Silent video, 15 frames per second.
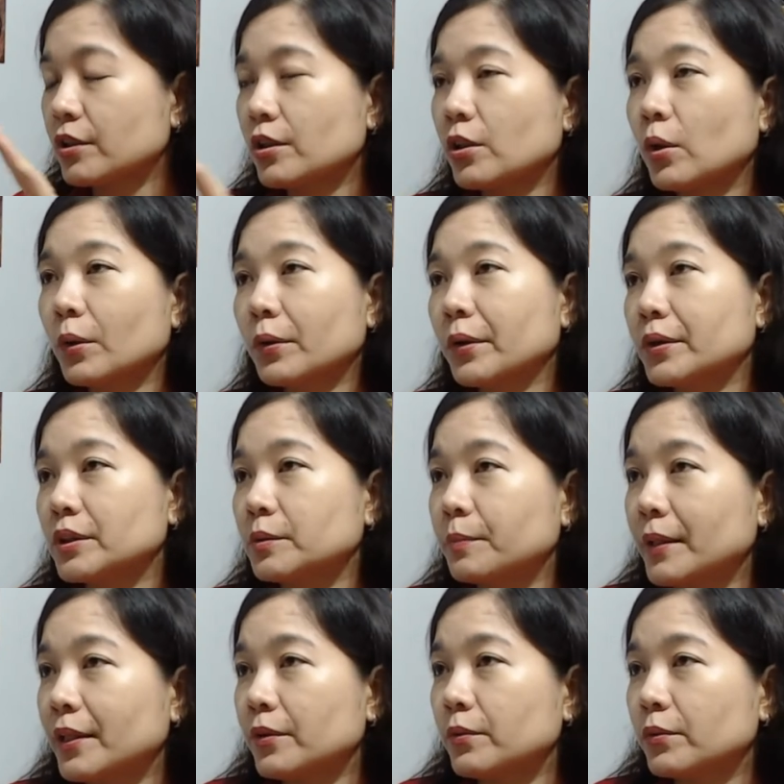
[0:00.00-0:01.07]
low-cost
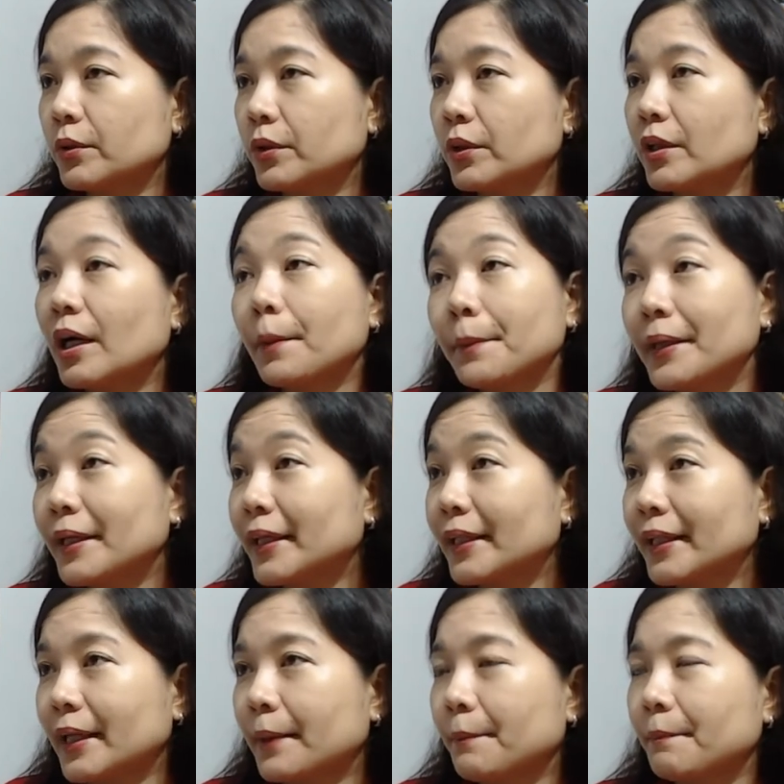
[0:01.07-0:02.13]
pay neuter, lobbying
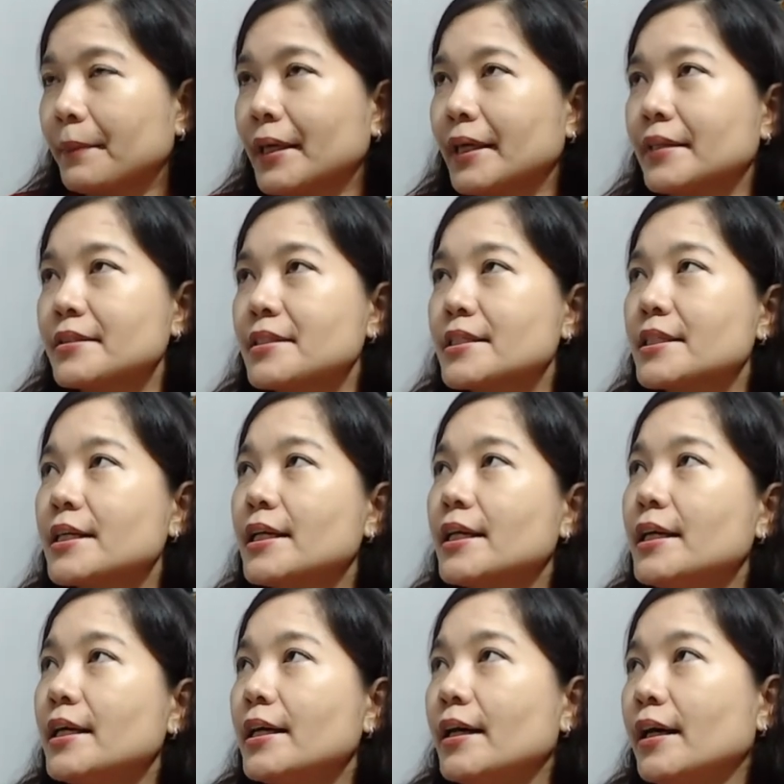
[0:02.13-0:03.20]
and campaigns,
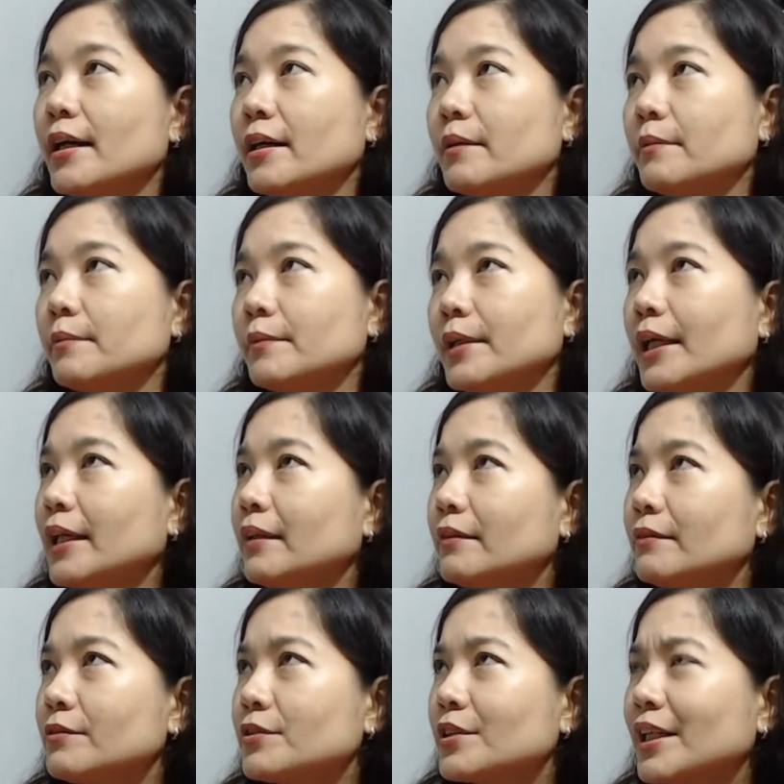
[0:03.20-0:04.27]
um,
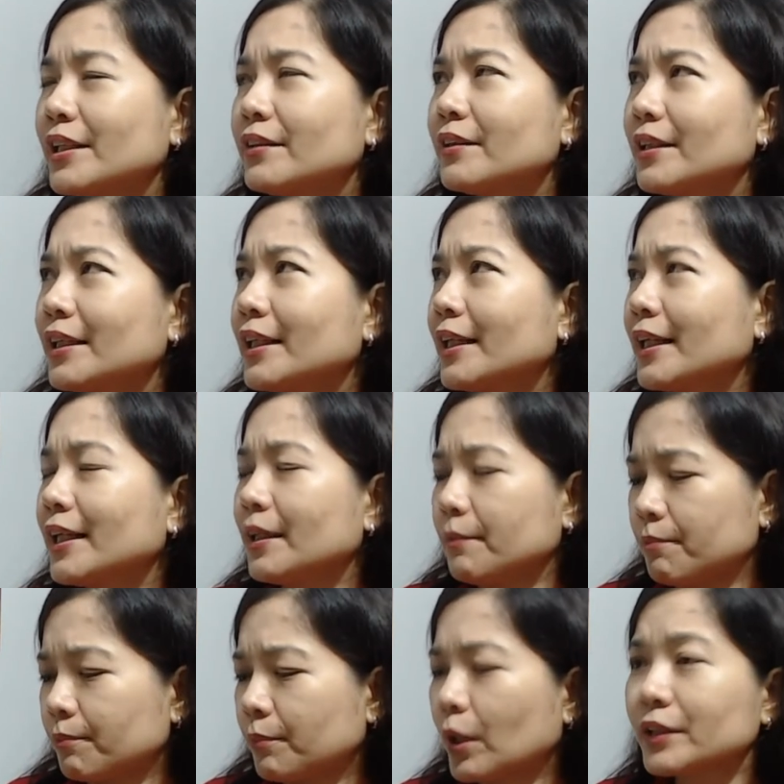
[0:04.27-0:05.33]
and generally
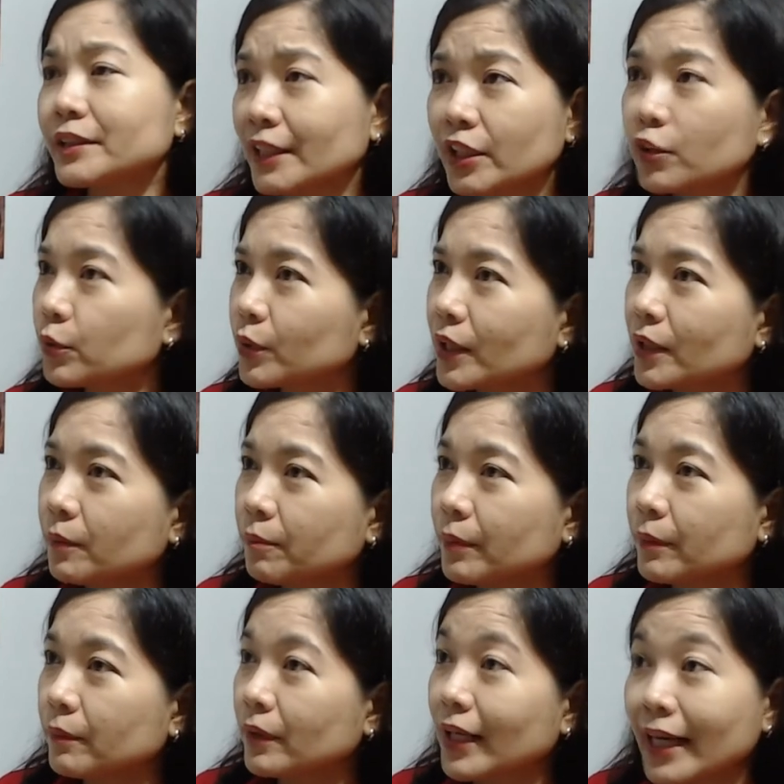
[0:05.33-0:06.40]
prosecuting
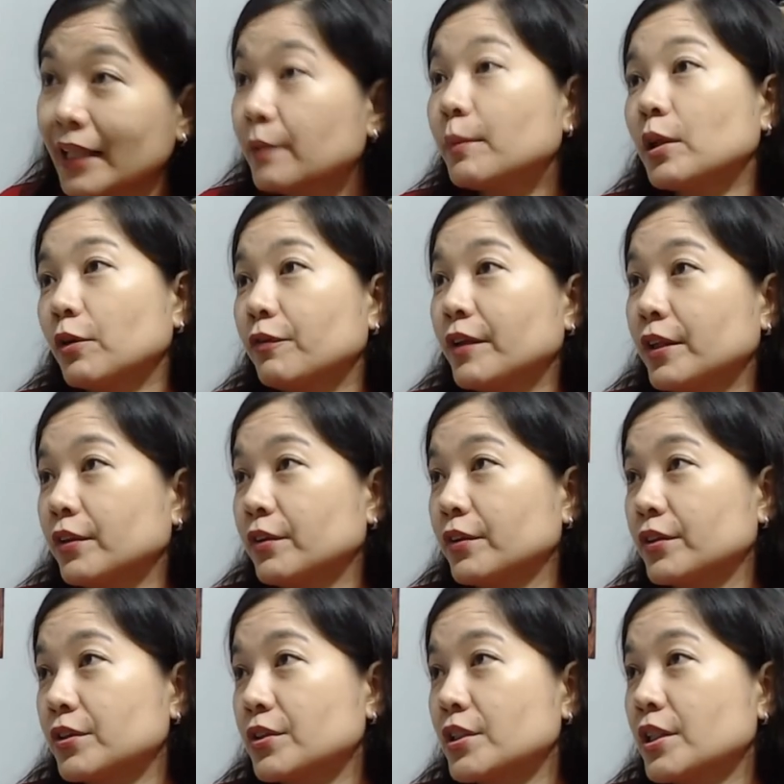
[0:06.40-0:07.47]
p- animal
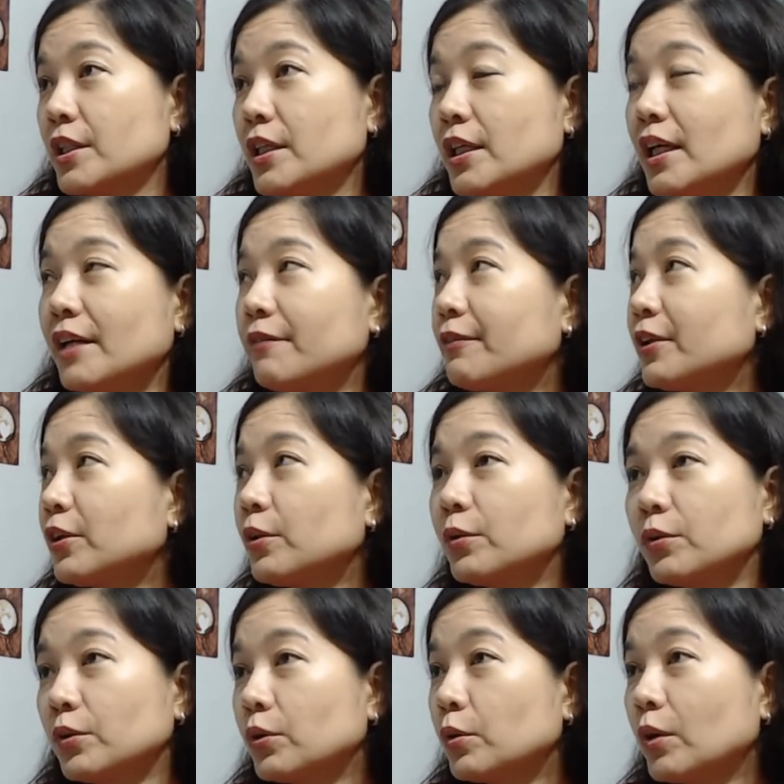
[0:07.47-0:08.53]
offenders. Mm-hmm. If we
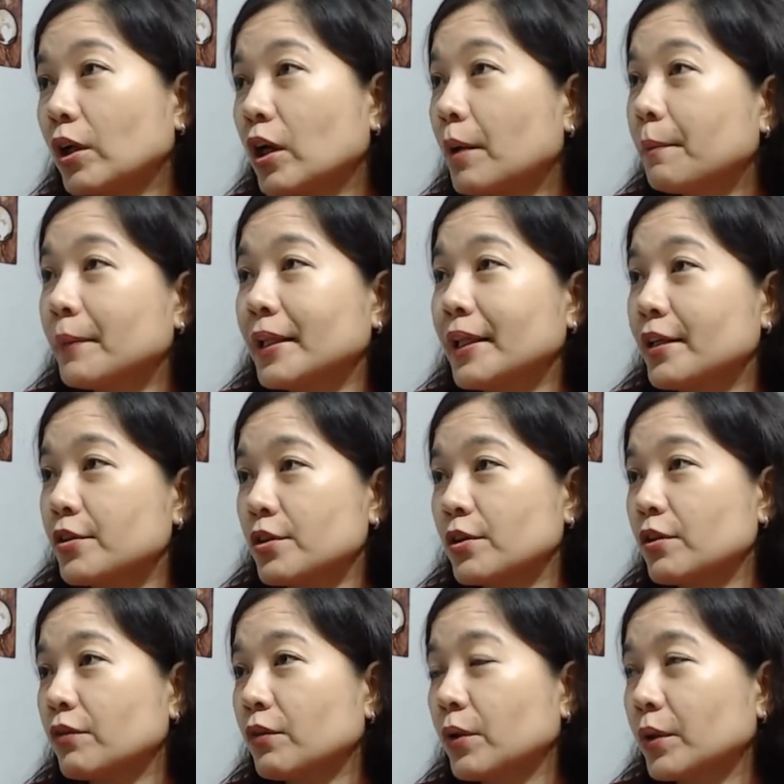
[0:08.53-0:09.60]
don't do a
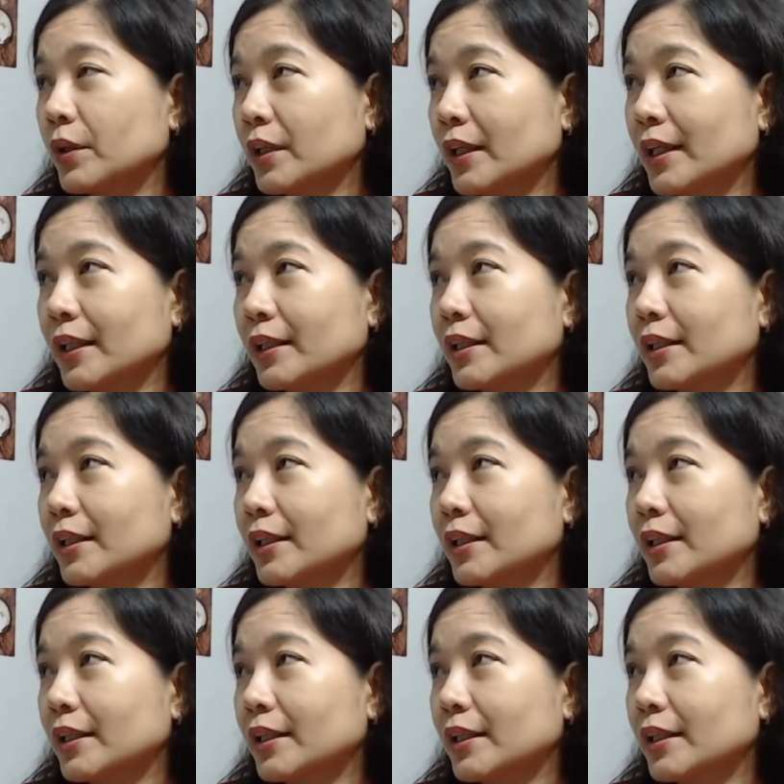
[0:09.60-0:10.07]
combination of all that,